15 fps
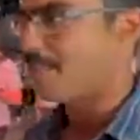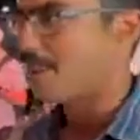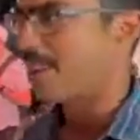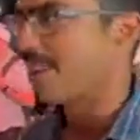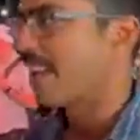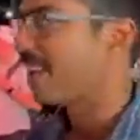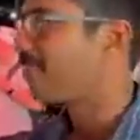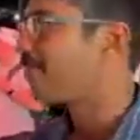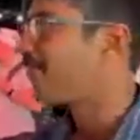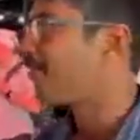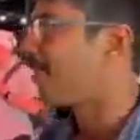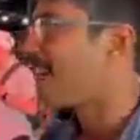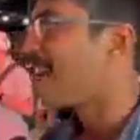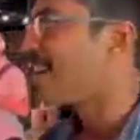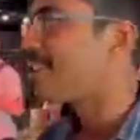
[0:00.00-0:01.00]
what like
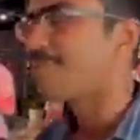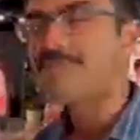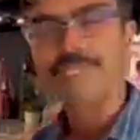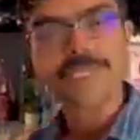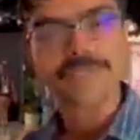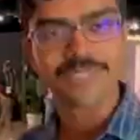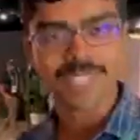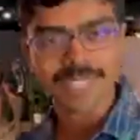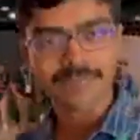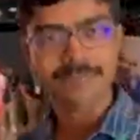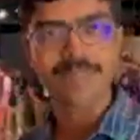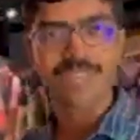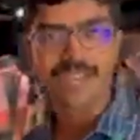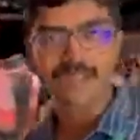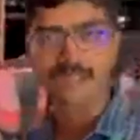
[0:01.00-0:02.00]
5:15
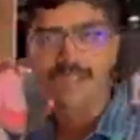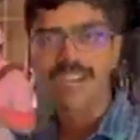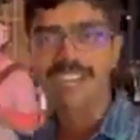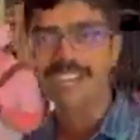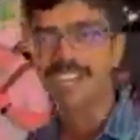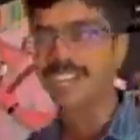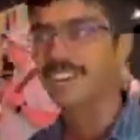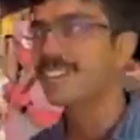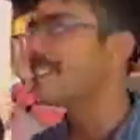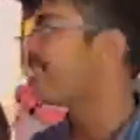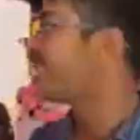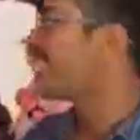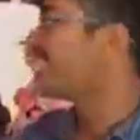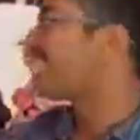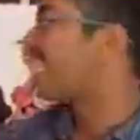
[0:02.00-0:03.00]
p.m. right now,
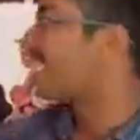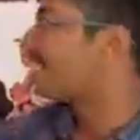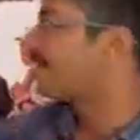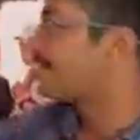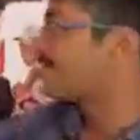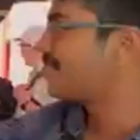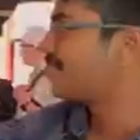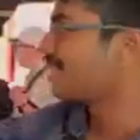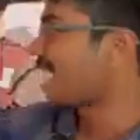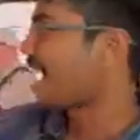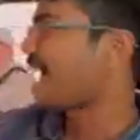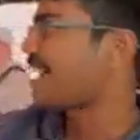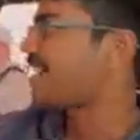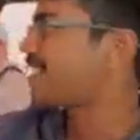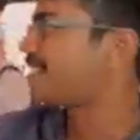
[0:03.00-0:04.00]
and I was
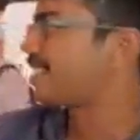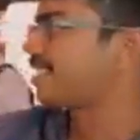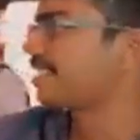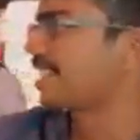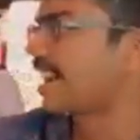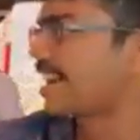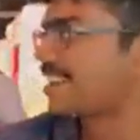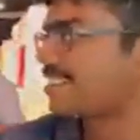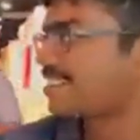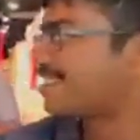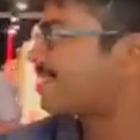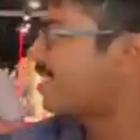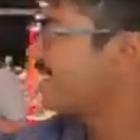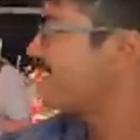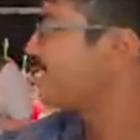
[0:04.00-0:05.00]
at the
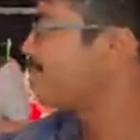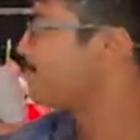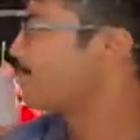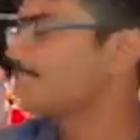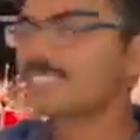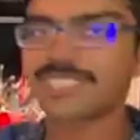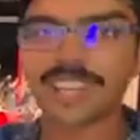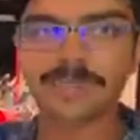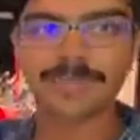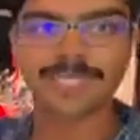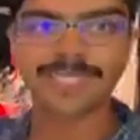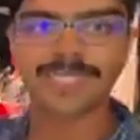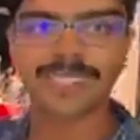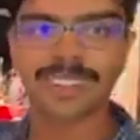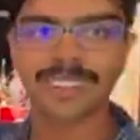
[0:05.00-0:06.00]
last workshop.
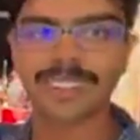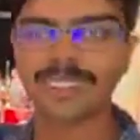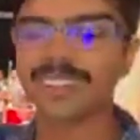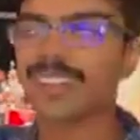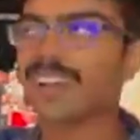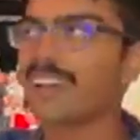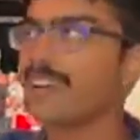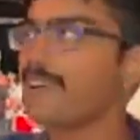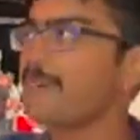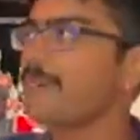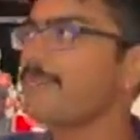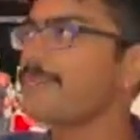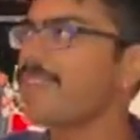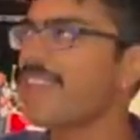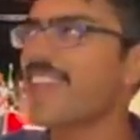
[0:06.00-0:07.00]
It's called um,
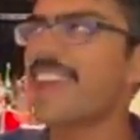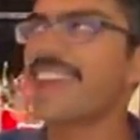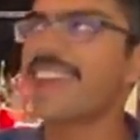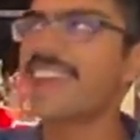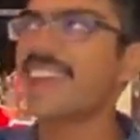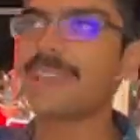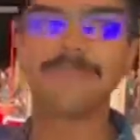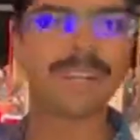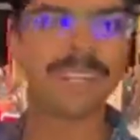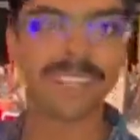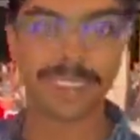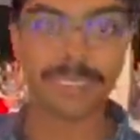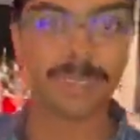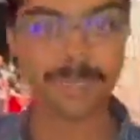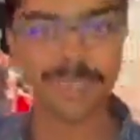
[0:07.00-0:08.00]
AI ML
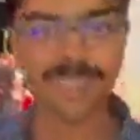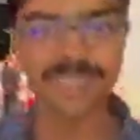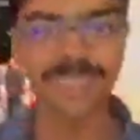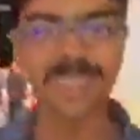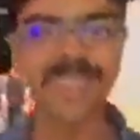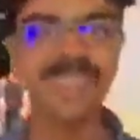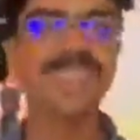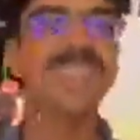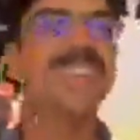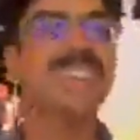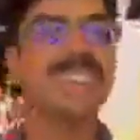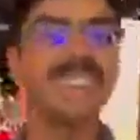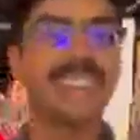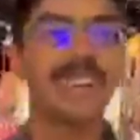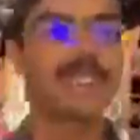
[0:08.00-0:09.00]
Developer Journey.
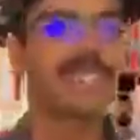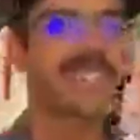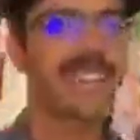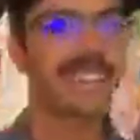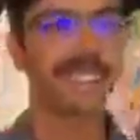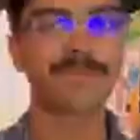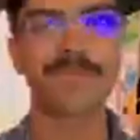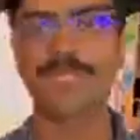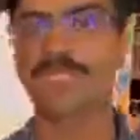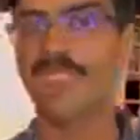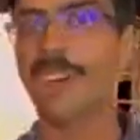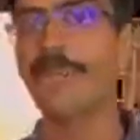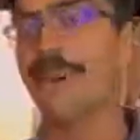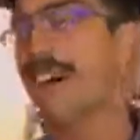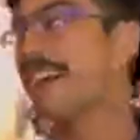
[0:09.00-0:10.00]
So that was the last
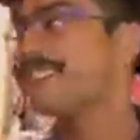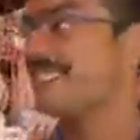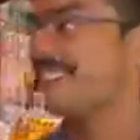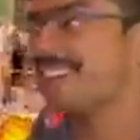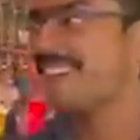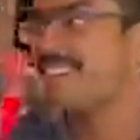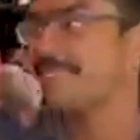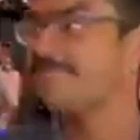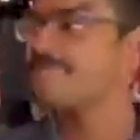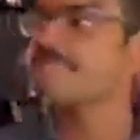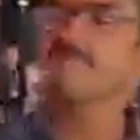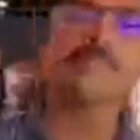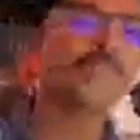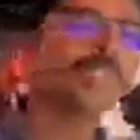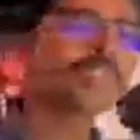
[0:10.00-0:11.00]
workshop I attended.
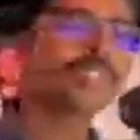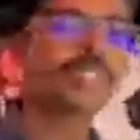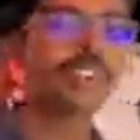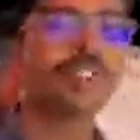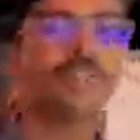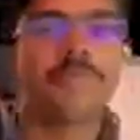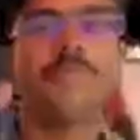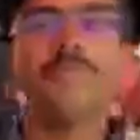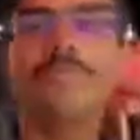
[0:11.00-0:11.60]
So